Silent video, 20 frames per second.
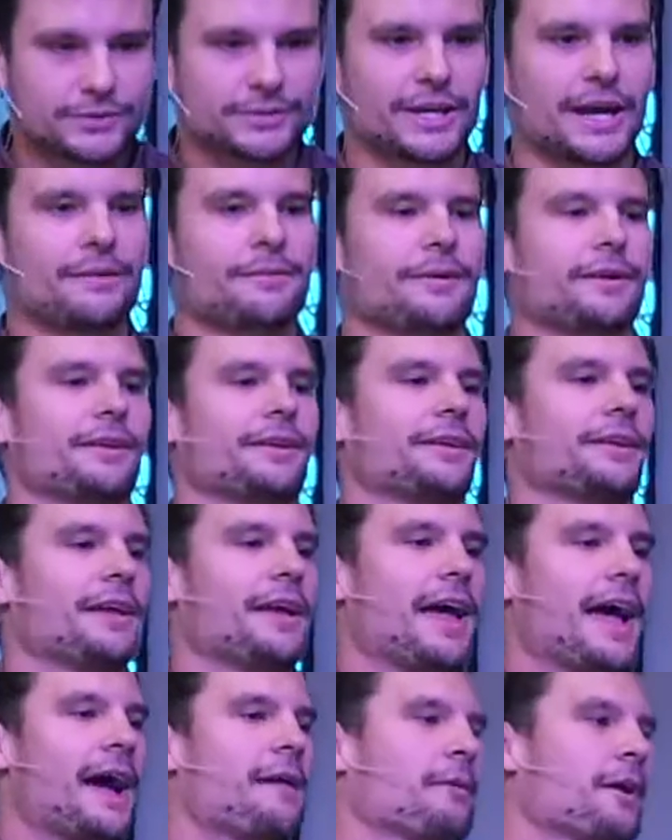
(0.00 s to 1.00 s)
so,
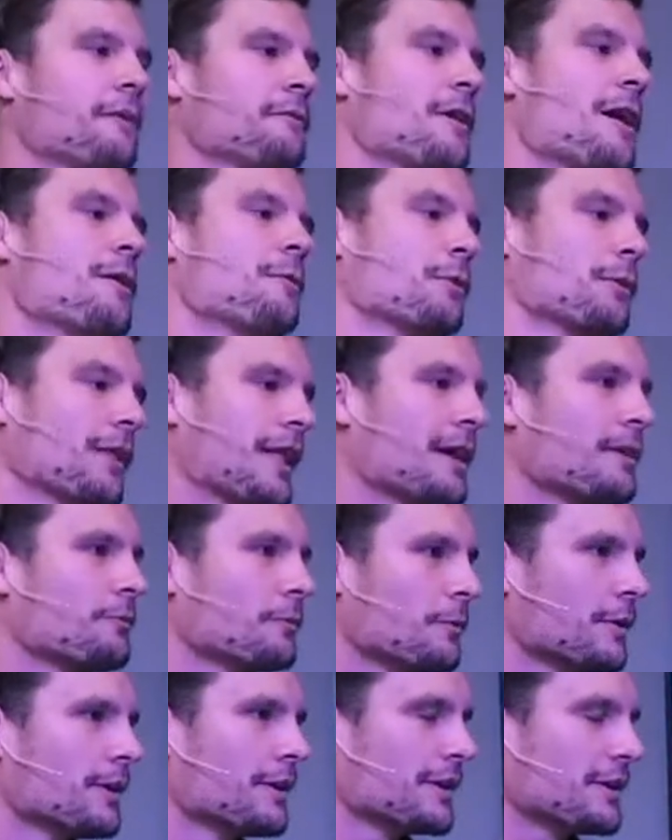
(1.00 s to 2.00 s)
how many of y'all were like
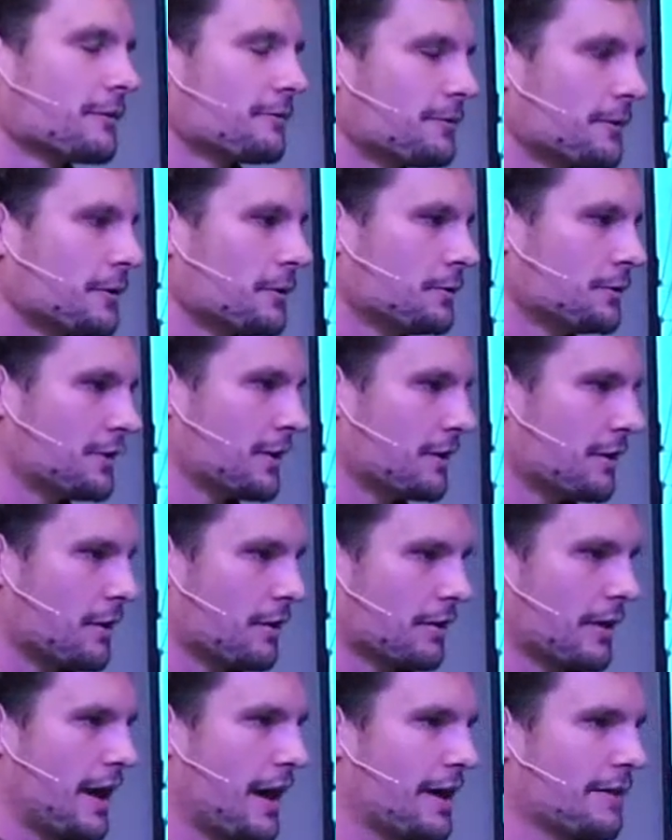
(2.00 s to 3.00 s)
really confused and
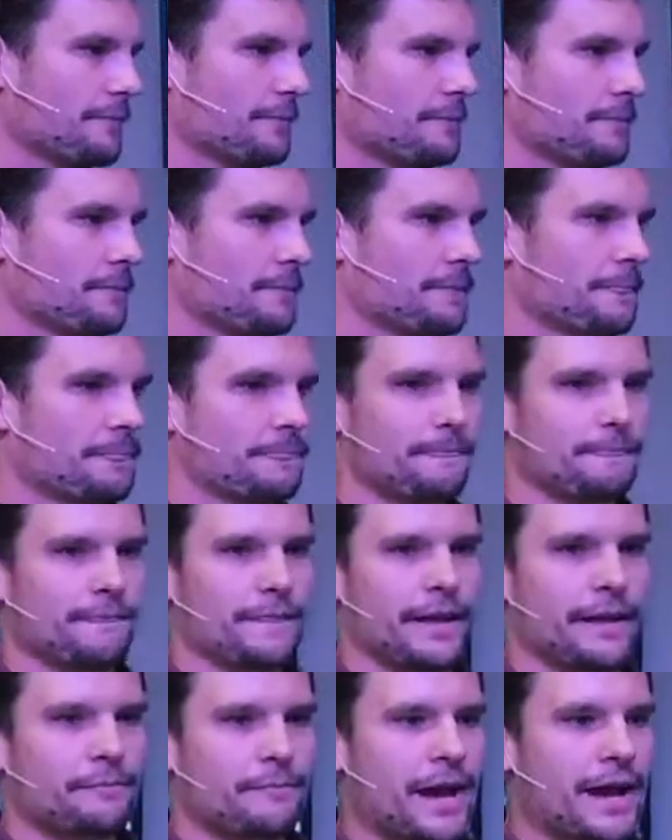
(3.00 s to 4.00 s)
all that?
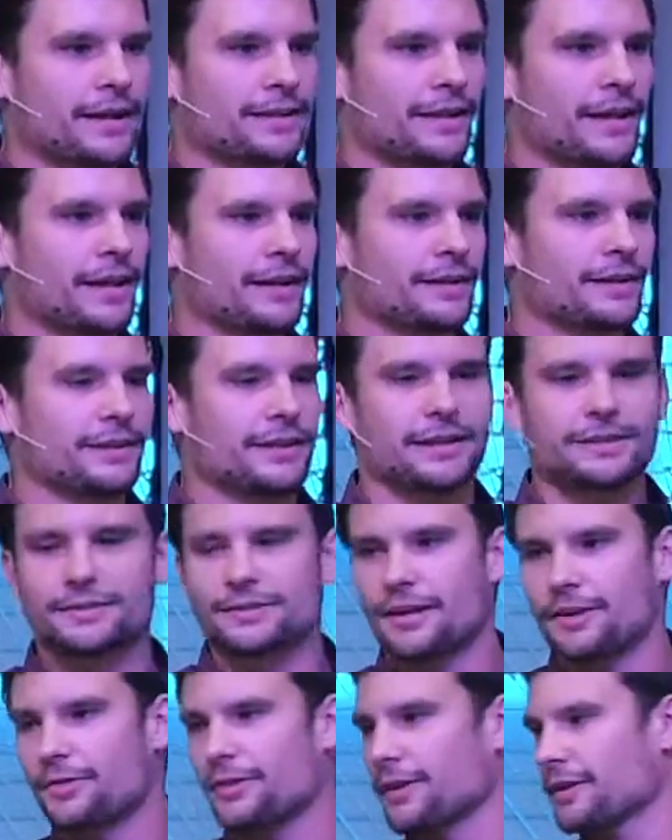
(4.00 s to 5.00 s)
Like Mac Lightning, that's
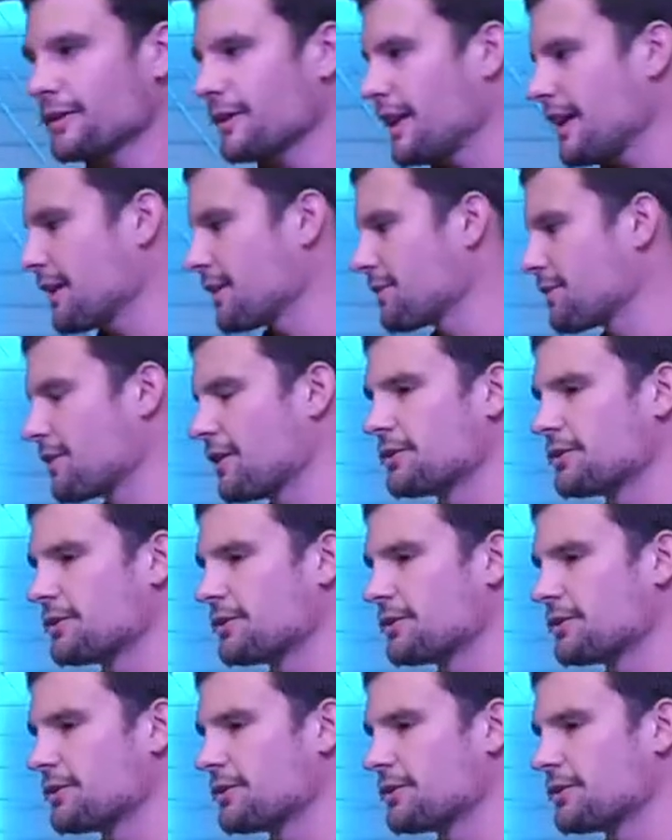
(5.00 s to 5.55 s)
nothing like